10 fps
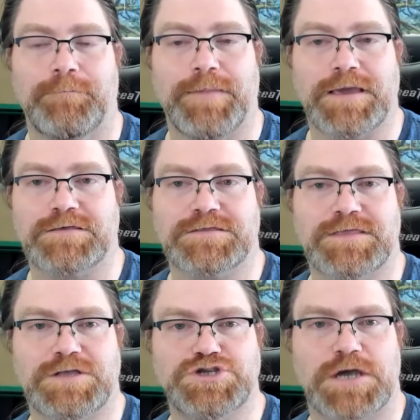because
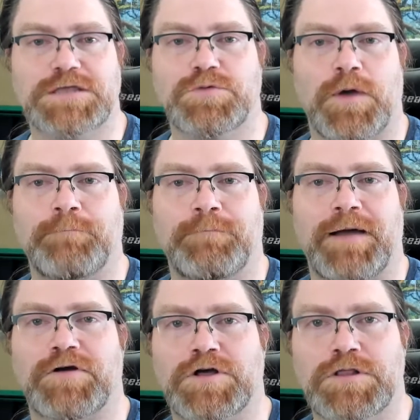they just went by
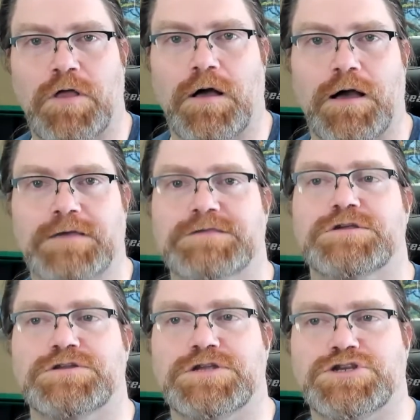the clause
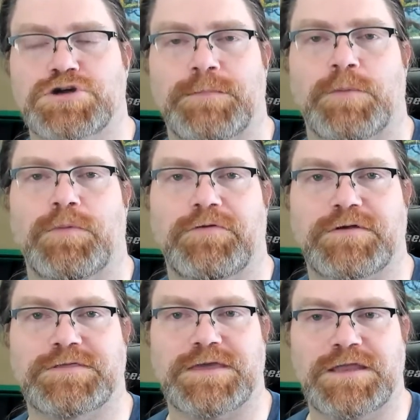to determine whether
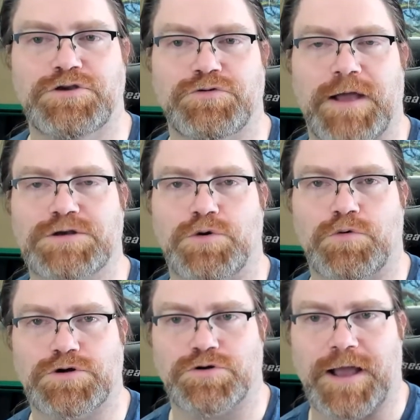it's indirect
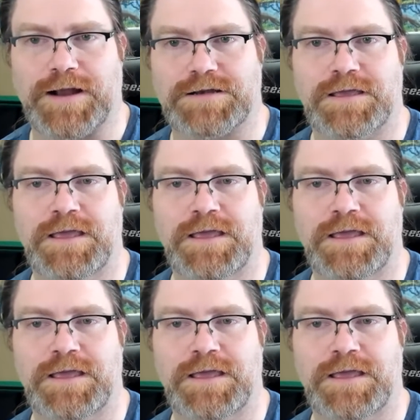or direct.